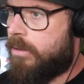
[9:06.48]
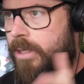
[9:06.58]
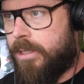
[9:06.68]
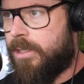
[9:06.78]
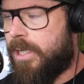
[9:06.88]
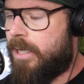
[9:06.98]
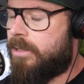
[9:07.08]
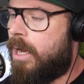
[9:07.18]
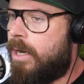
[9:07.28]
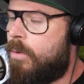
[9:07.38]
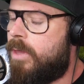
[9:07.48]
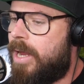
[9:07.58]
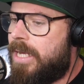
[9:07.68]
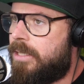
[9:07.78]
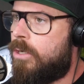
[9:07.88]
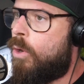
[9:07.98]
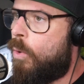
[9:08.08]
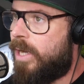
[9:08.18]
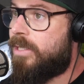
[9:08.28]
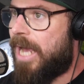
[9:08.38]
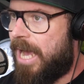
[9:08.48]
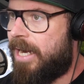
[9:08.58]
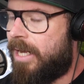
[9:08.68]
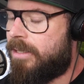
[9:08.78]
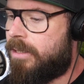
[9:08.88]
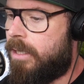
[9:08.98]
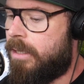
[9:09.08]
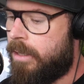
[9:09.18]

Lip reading: or this is the answer. I know there isn't always an answer.